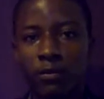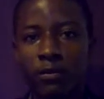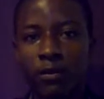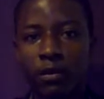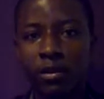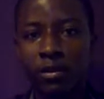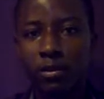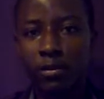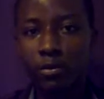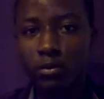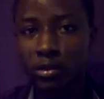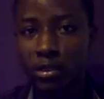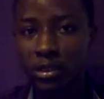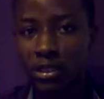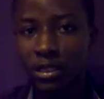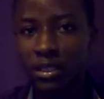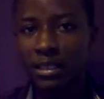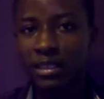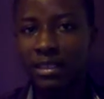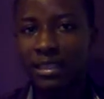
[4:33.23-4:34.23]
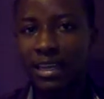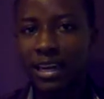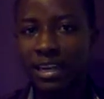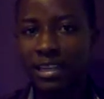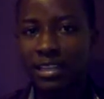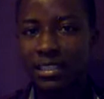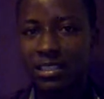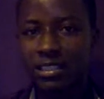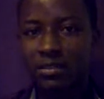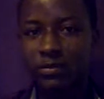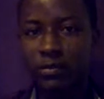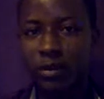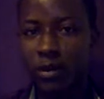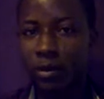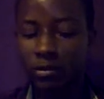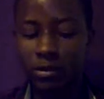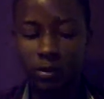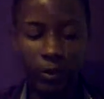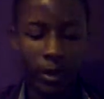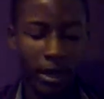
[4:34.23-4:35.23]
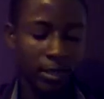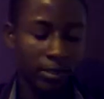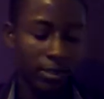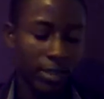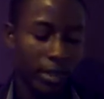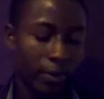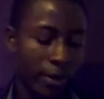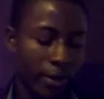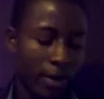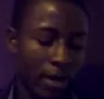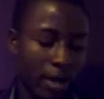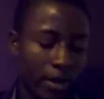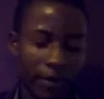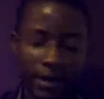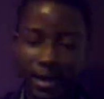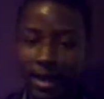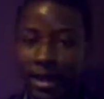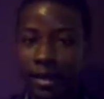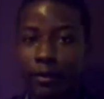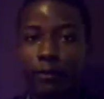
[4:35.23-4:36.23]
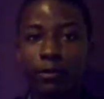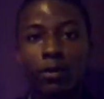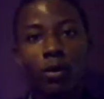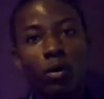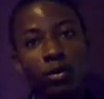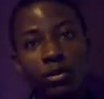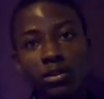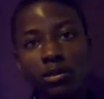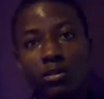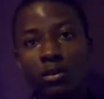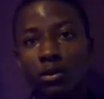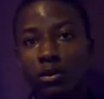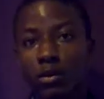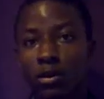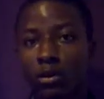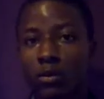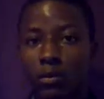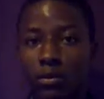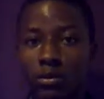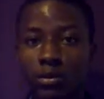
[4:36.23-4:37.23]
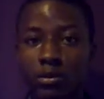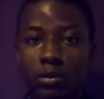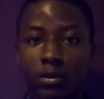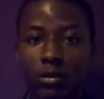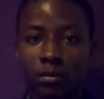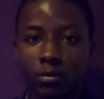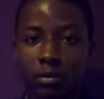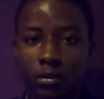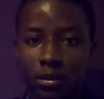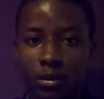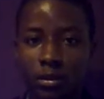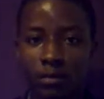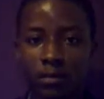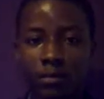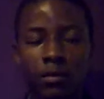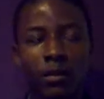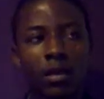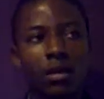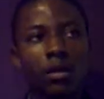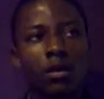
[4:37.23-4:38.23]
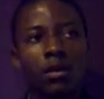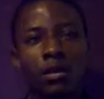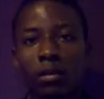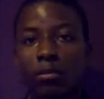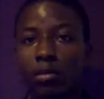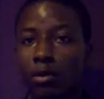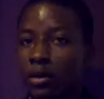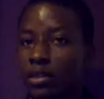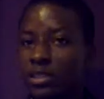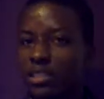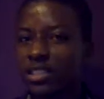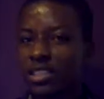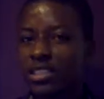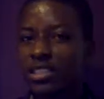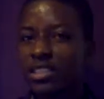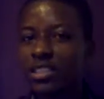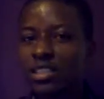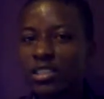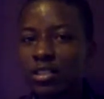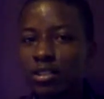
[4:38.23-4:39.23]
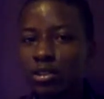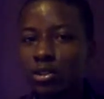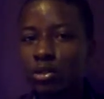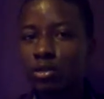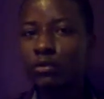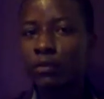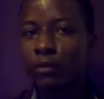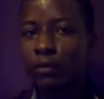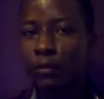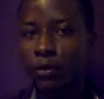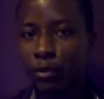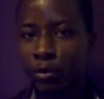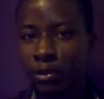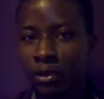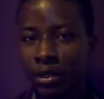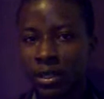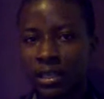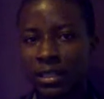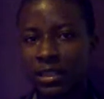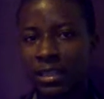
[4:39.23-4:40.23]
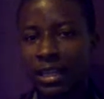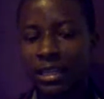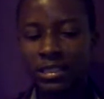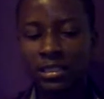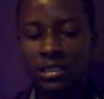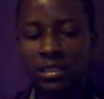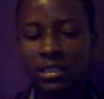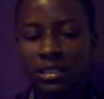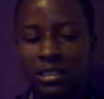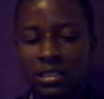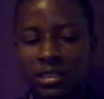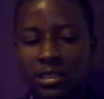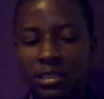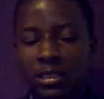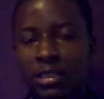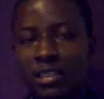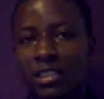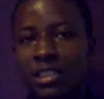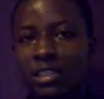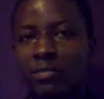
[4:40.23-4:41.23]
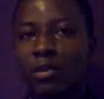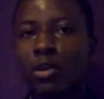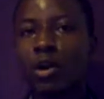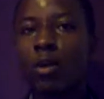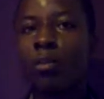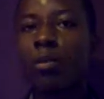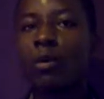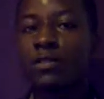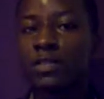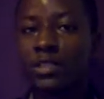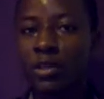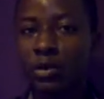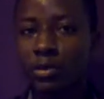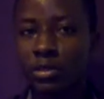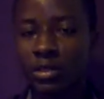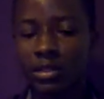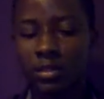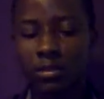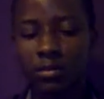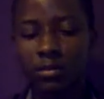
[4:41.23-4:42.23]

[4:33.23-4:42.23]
fluid that is found, especially when you have a kind of cut on your body. The blood is a tissue fluid it is made up of cells,